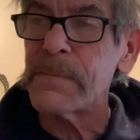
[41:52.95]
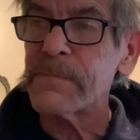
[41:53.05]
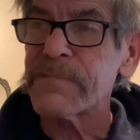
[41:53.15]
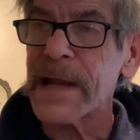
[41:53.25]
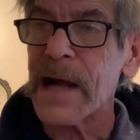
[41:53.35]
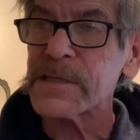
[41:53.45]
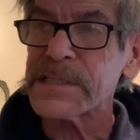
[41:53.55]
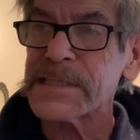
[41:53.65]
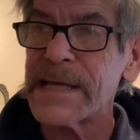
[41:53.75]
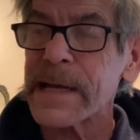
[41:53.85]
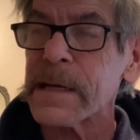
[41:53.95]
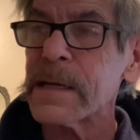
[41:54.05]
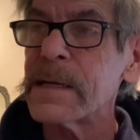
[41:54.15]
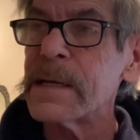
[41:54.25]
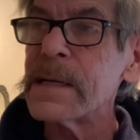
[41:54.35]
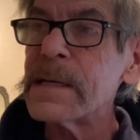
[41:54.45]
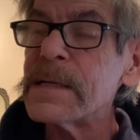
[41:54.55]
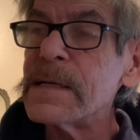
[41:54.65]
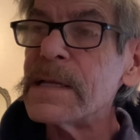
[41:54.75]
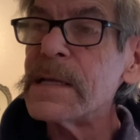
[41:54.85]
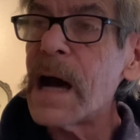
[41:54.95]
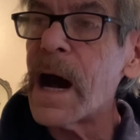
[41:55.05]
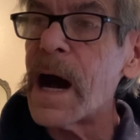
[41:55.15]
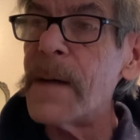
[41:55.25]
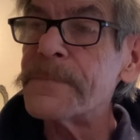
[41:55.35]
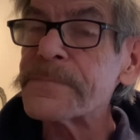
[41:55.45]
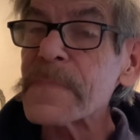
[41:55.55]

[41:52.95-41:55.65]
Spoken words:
pronounced SNCC.